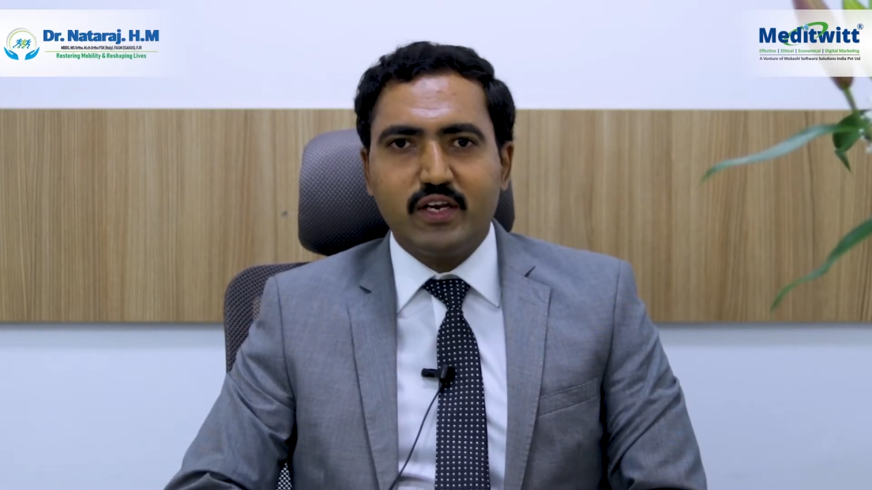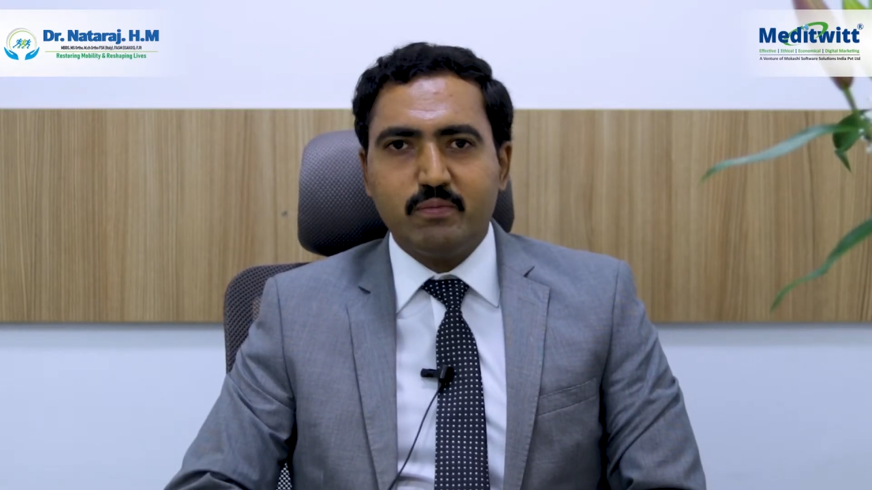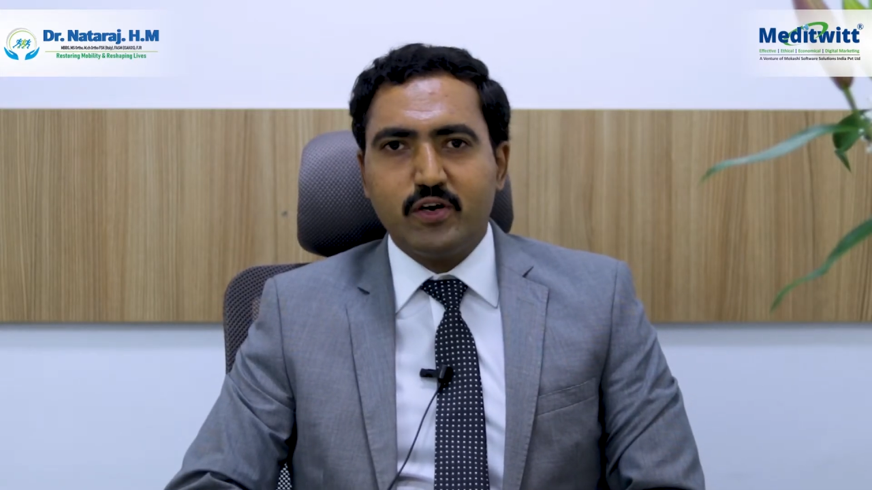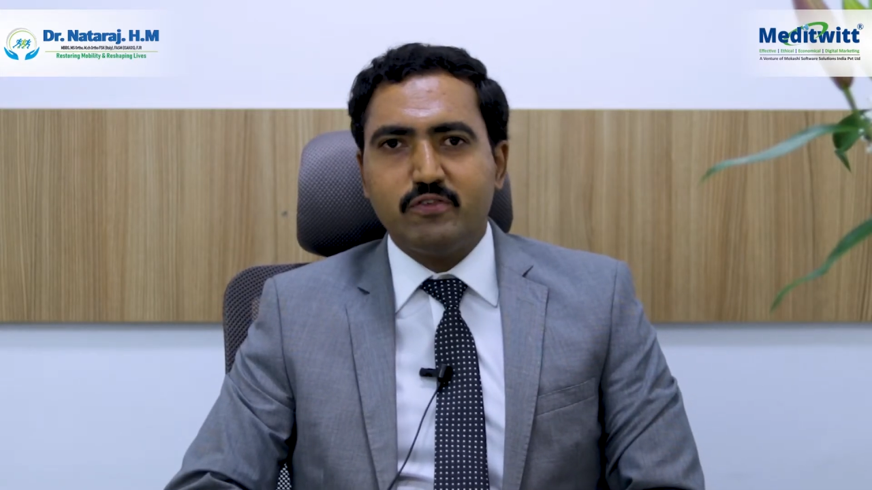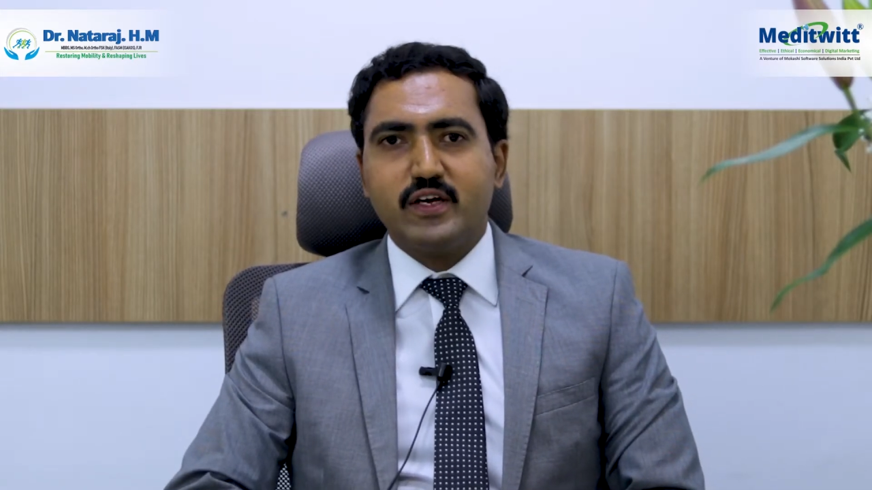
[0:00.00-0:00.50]

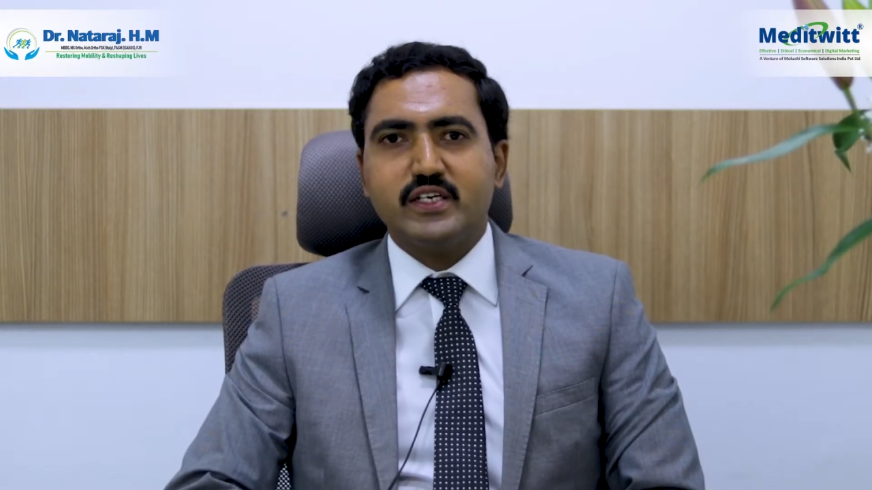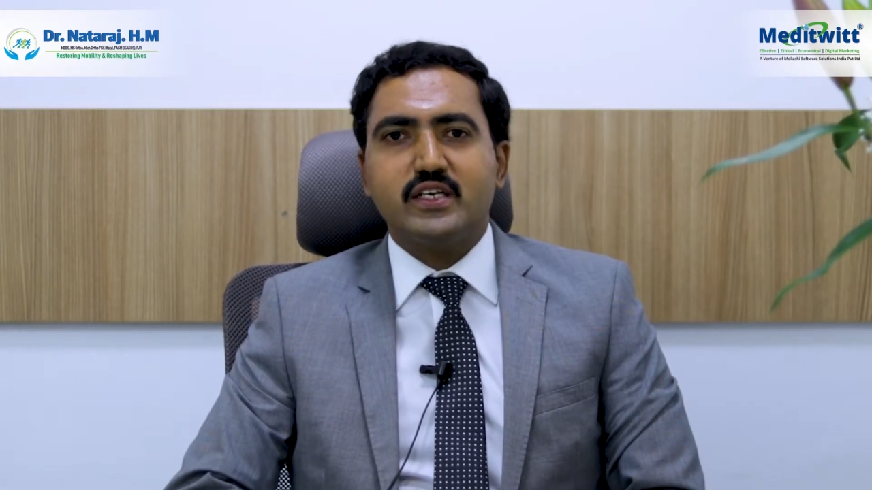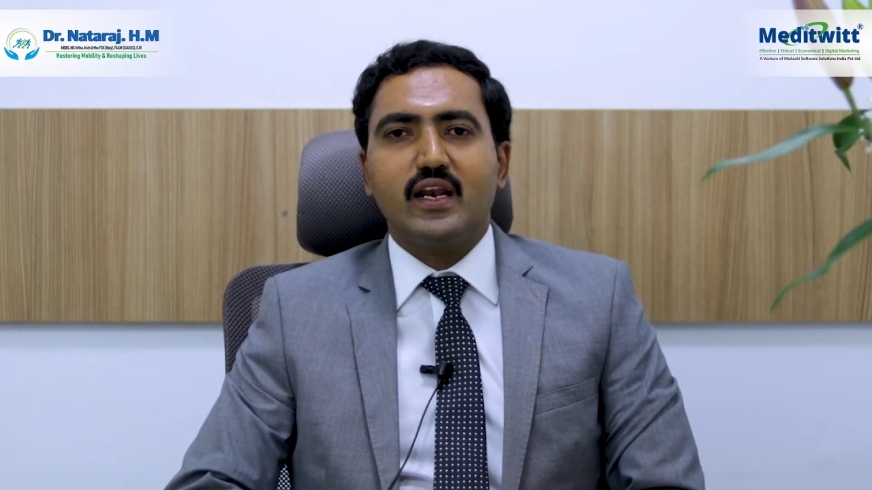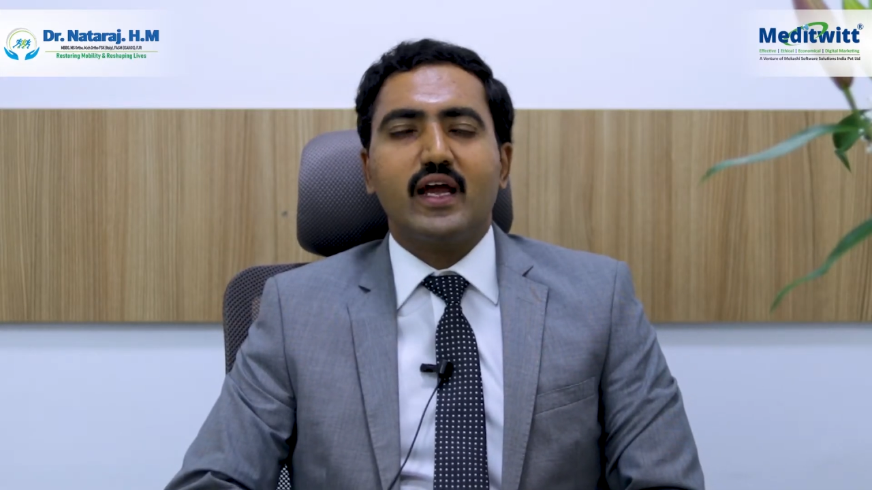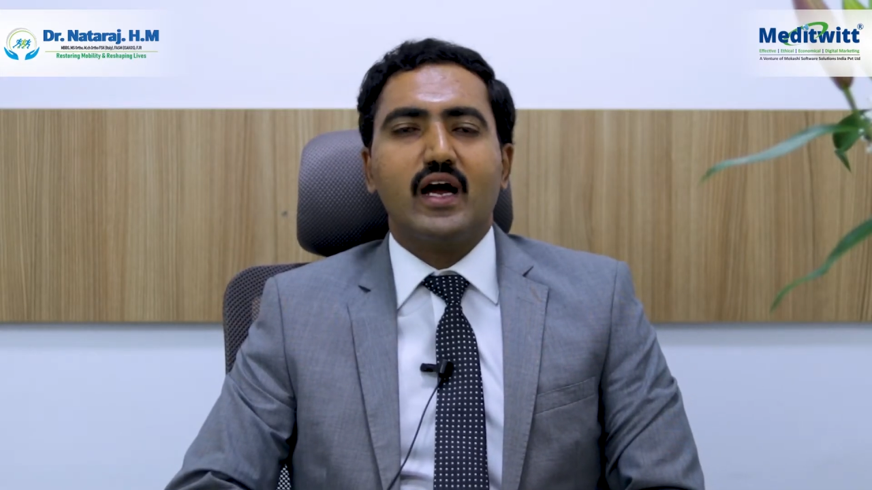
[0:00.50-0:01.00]

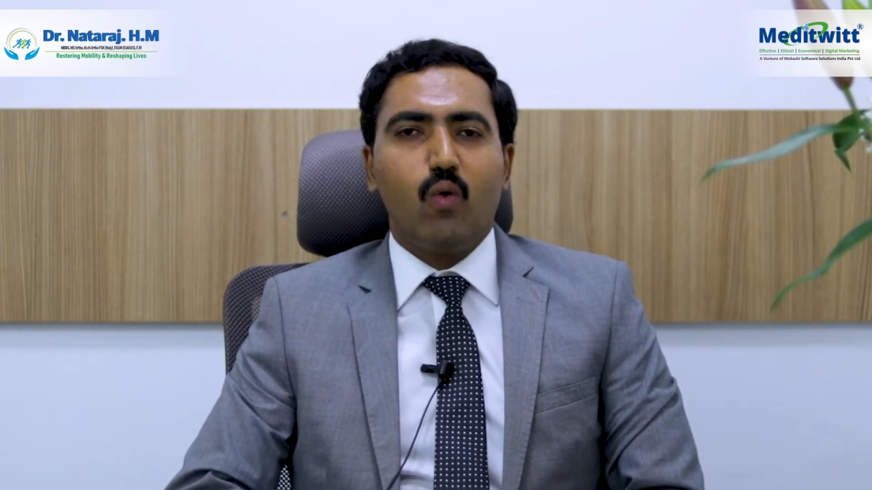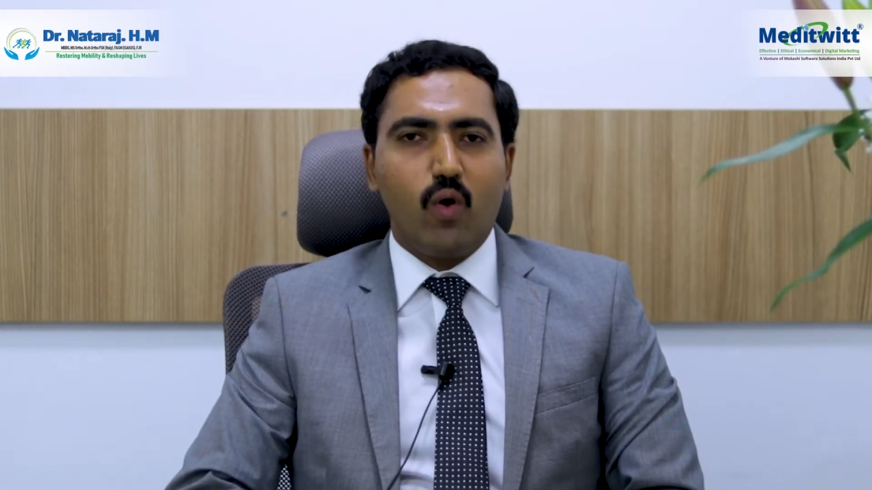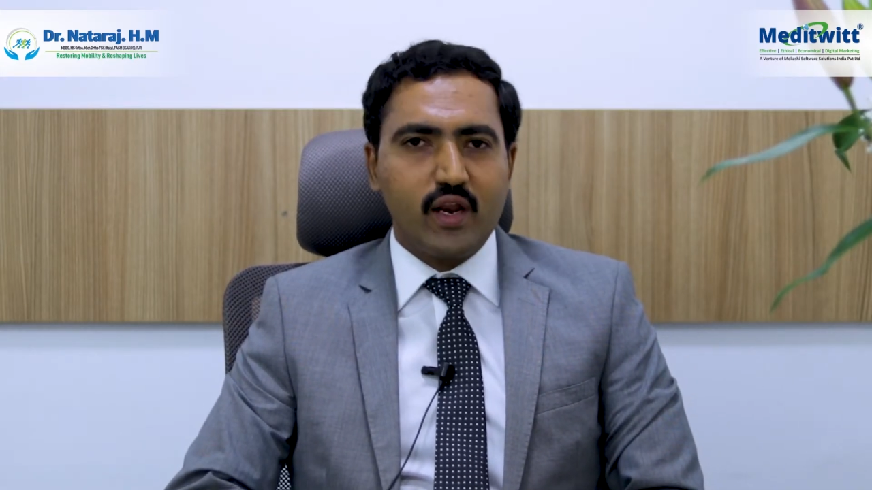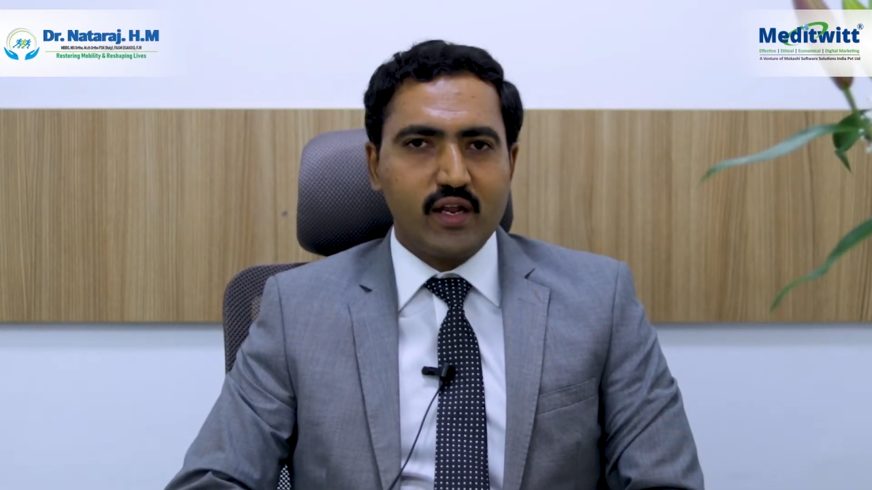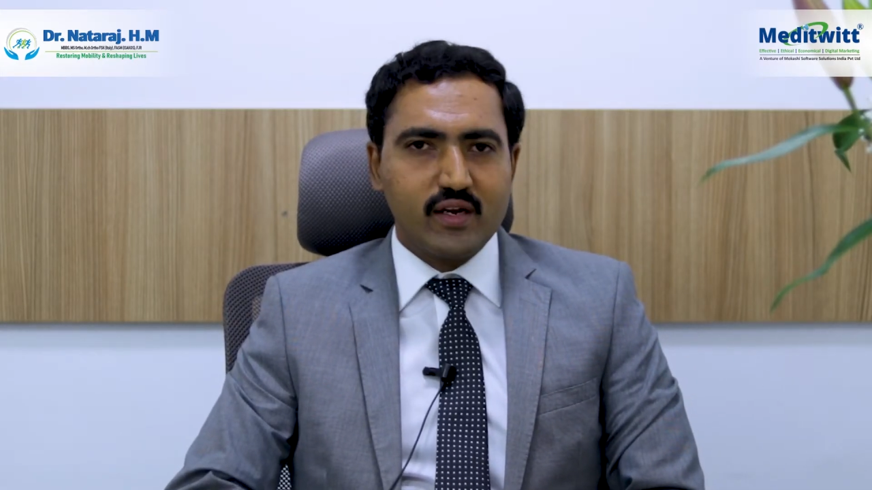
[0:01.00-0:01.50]
modification like
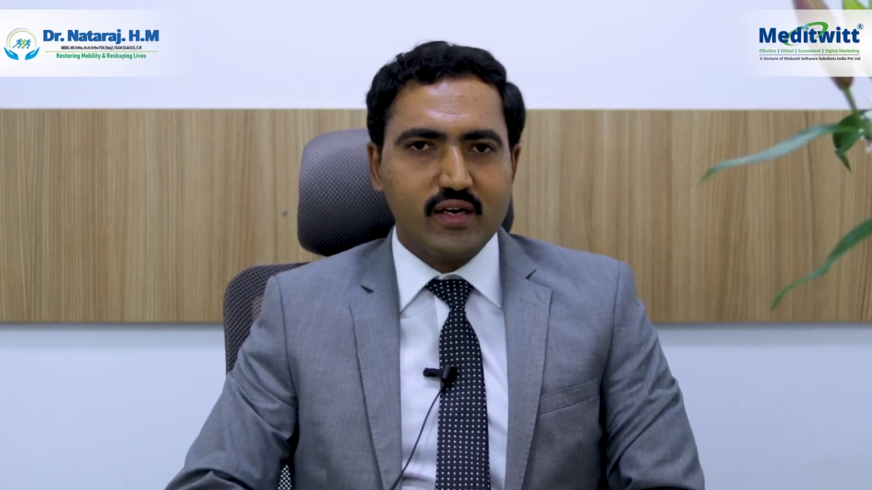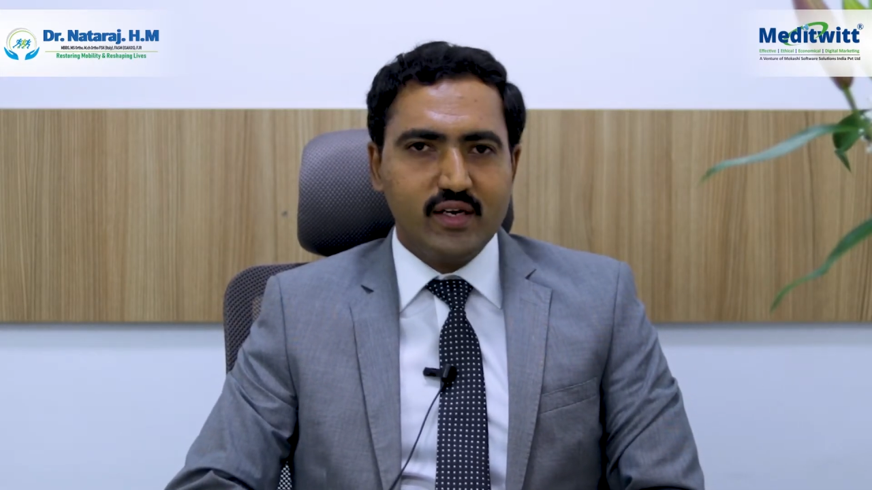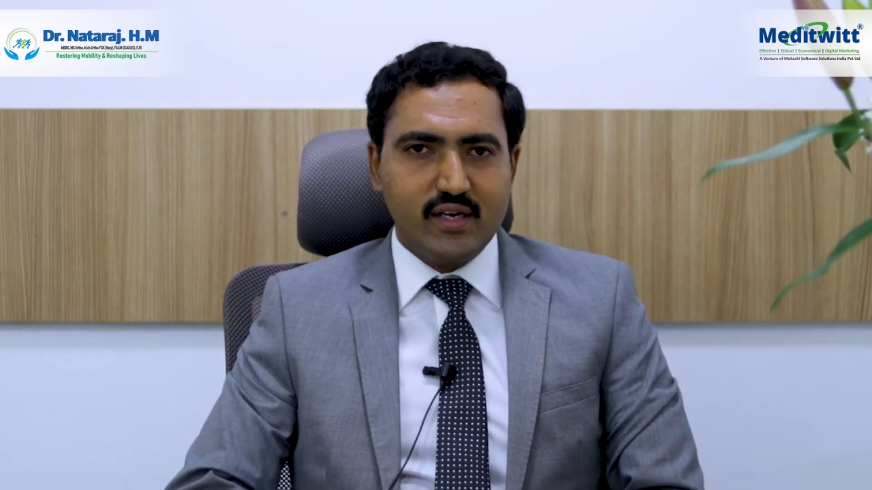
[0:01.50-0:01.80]
avoiding